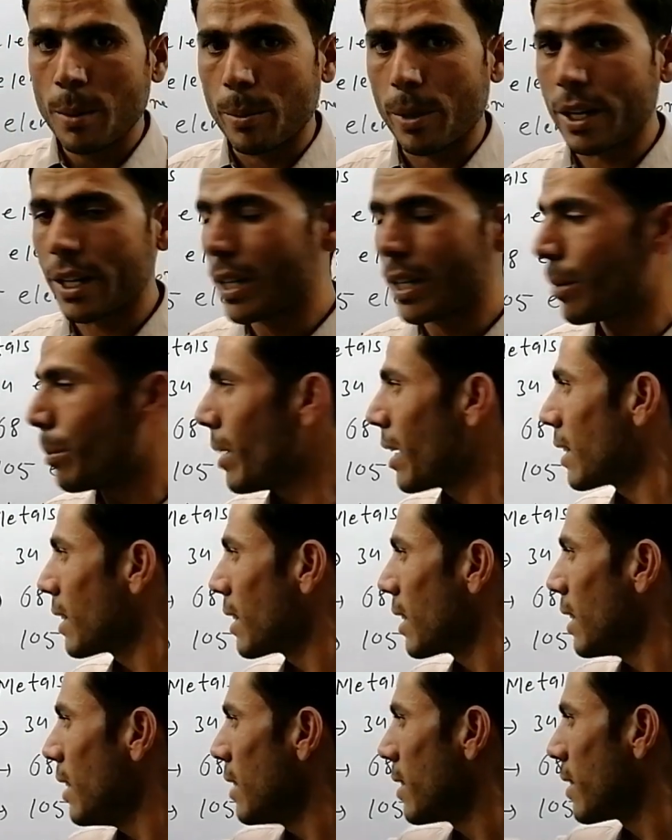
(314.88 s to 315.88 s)
But
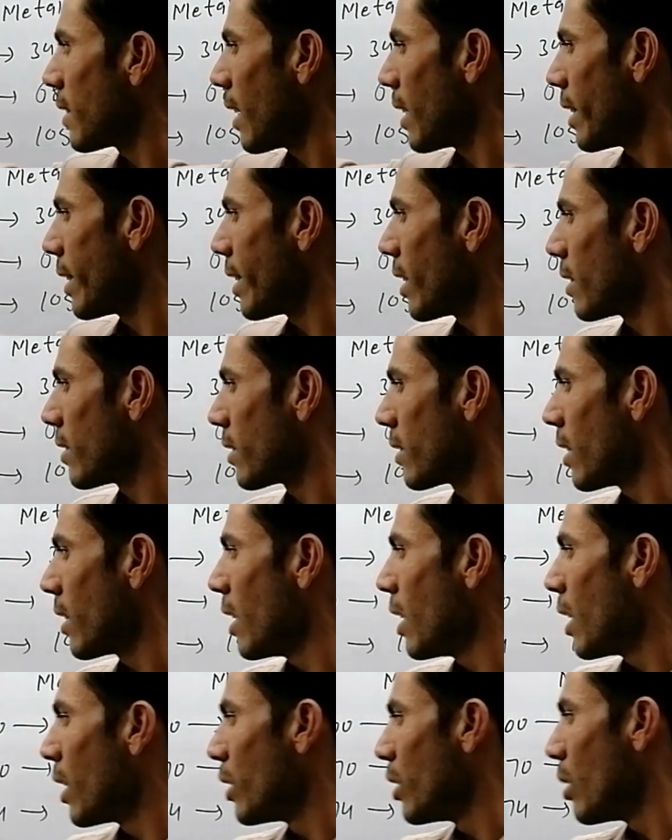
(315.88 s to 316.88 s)
among these scientists,
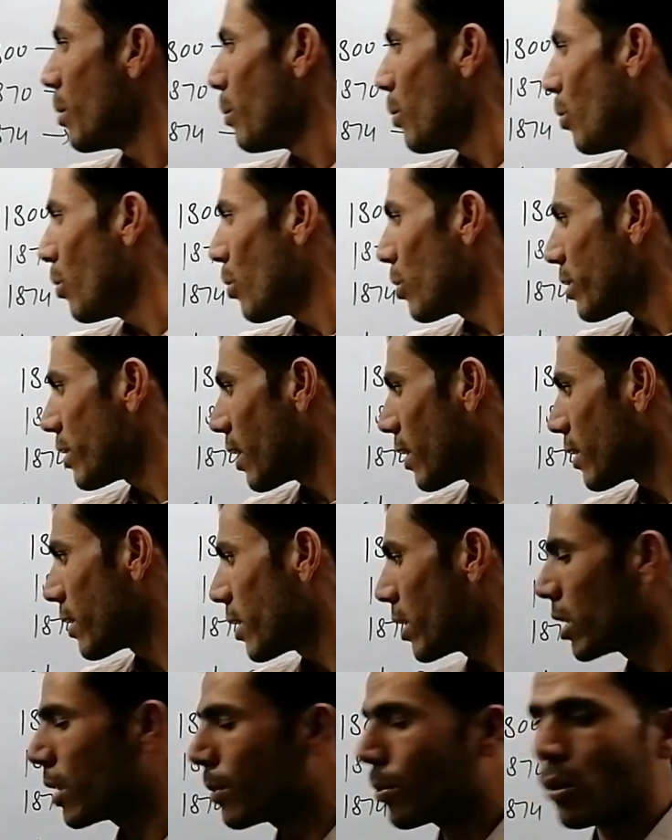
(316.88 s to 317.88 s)
the more
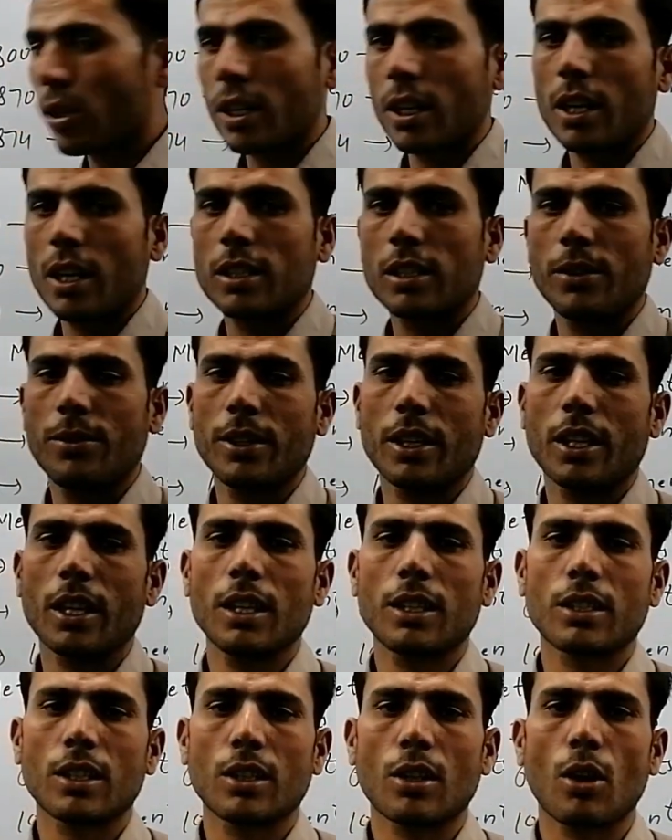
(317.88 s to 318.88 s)
successful
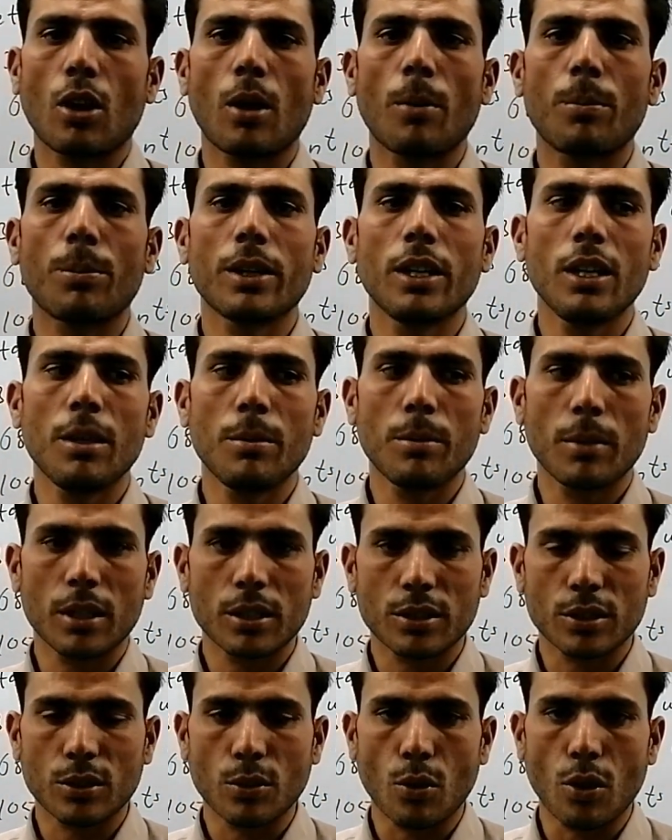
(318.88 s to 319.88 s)
classification of
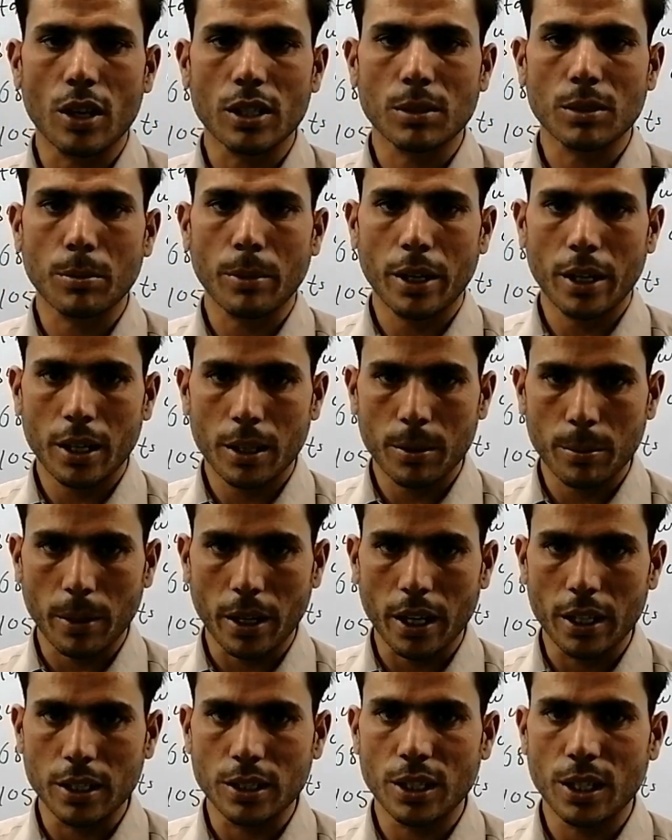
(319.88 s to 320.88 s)
elements was made
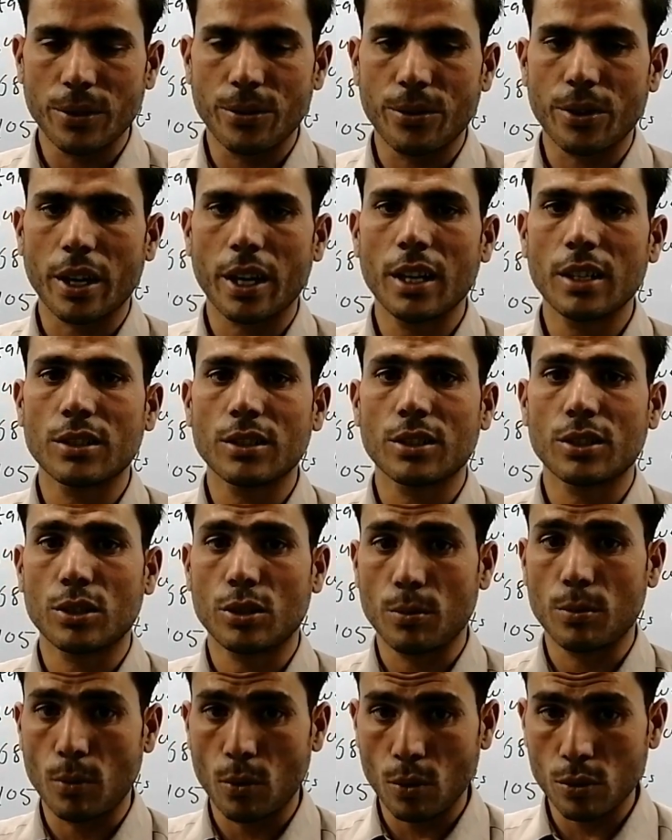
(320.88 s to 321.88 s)
by
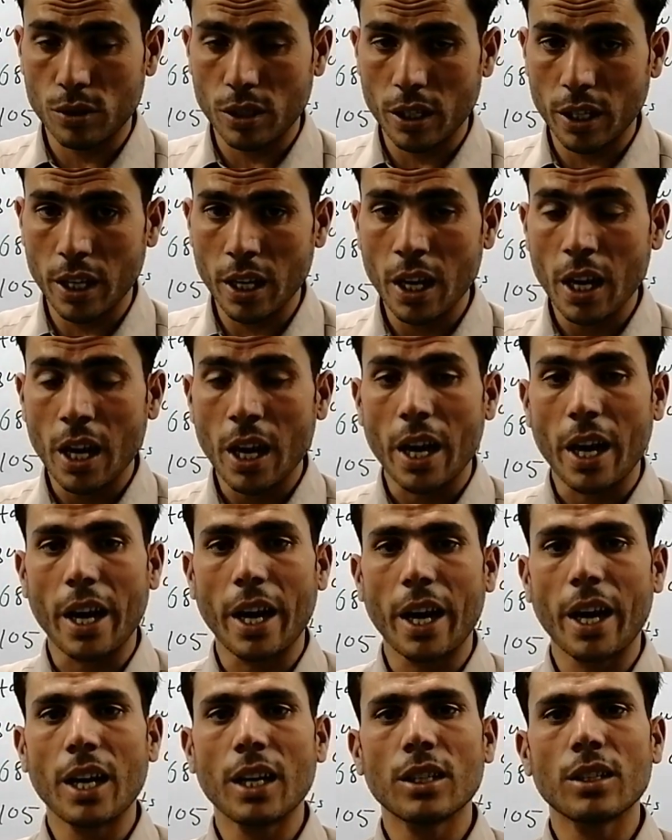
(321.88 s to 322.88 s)
Jeffreys Moseley,
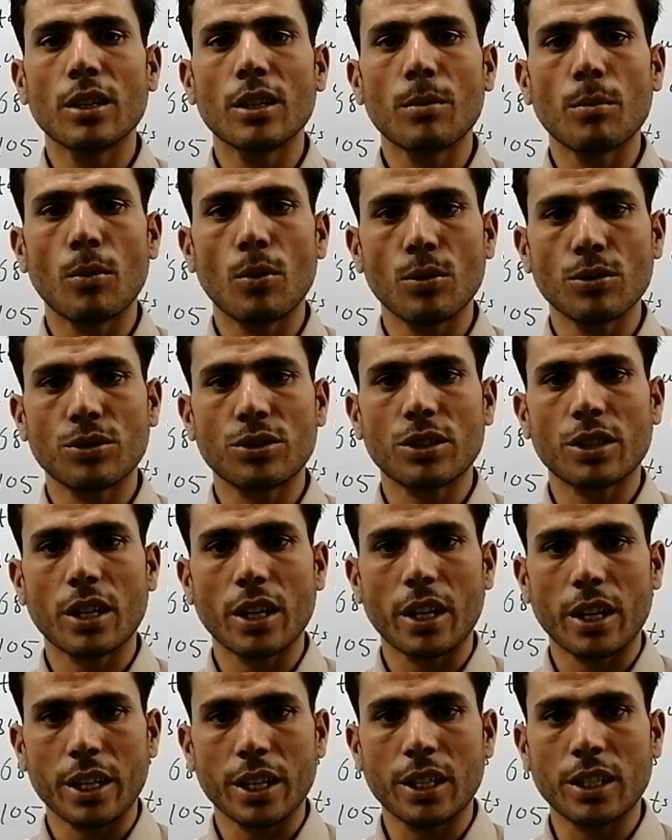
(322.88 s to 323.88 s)
and the most
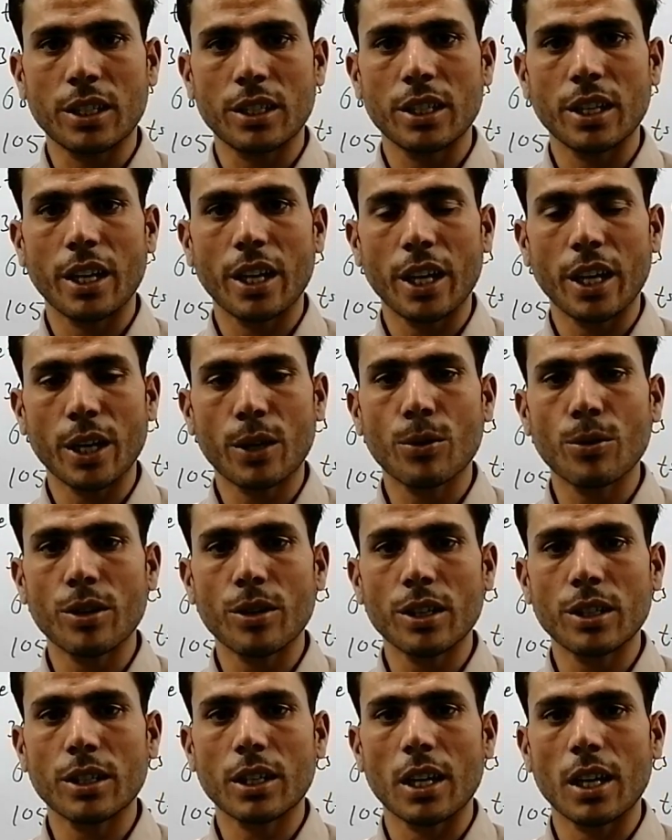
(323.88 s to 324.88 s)
correct,
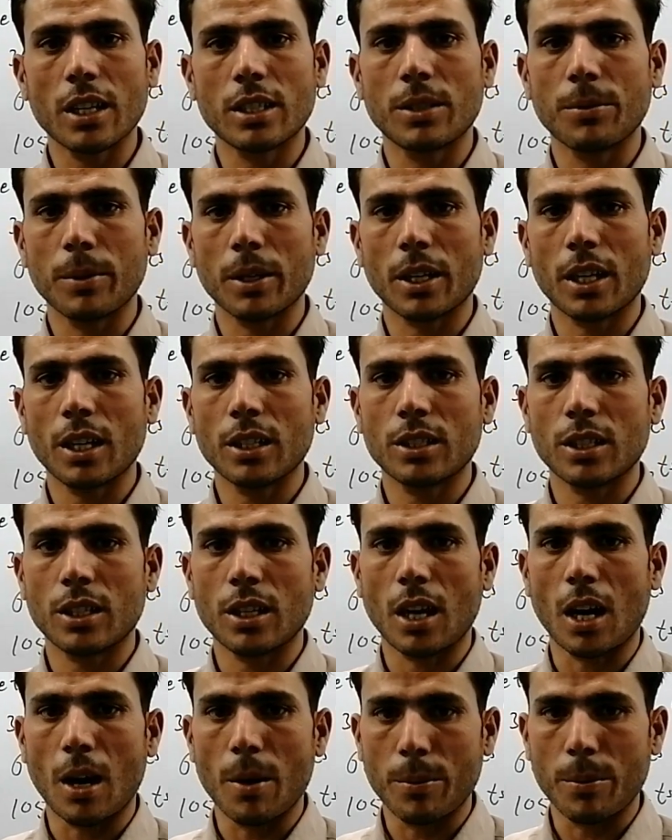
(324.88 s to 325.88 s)
accurate
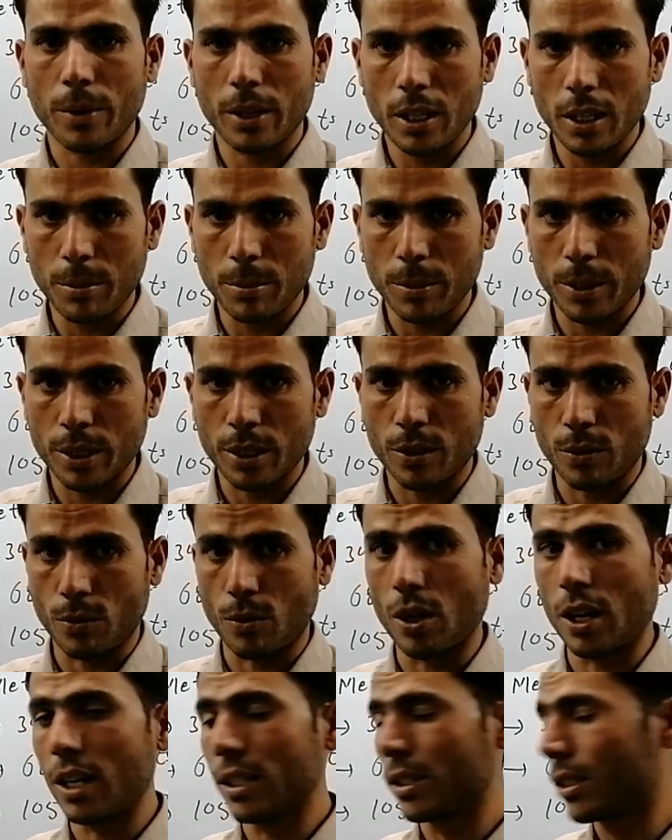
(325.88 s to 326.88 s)
classification of element
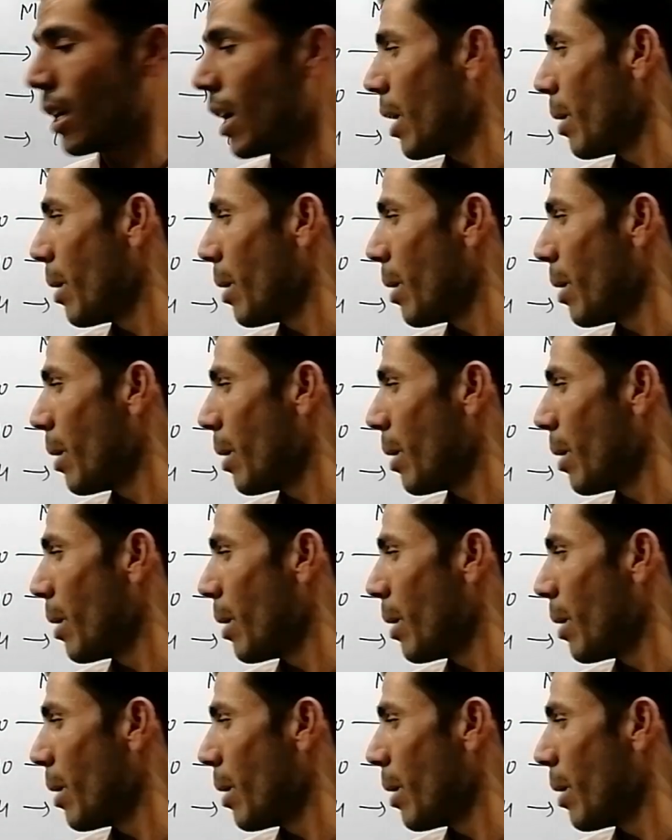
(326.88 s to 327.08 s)
was